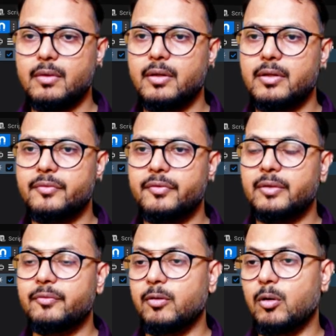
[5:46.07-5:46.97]
is
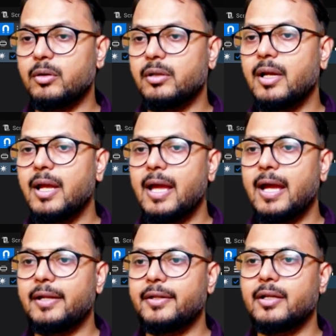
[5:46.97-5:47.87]
with float,
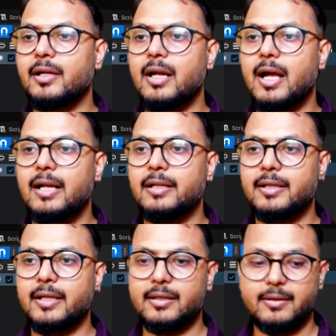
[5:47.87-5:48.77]
and here I'll
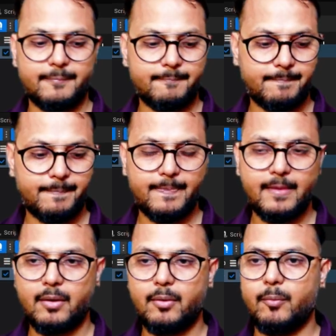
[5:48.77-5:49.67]
take
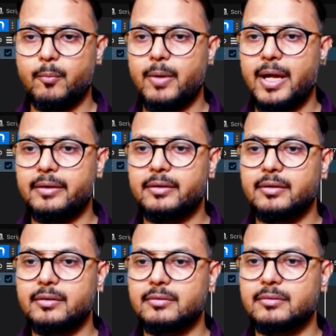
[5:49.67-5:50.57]
vector,